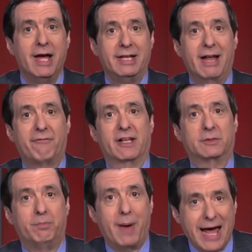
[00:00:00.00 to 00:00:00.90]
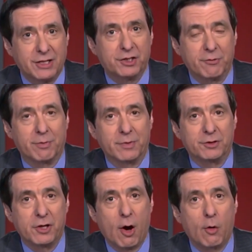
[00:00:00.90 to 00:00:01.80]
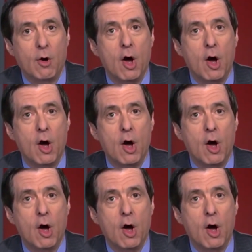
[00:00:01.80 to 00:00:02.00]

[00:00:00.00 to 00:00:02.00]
Netflix banished him from the show